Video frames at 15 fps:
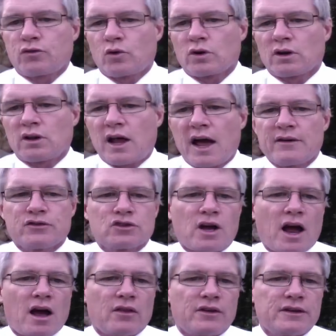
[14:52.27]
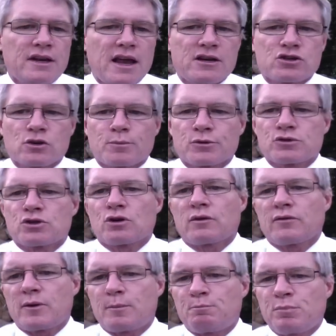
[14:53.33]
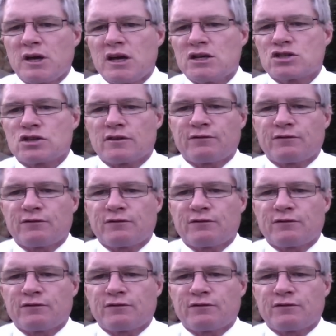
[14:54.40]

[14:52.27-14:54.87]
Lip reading: Florida lifestyle, the nature preserve, the beach, the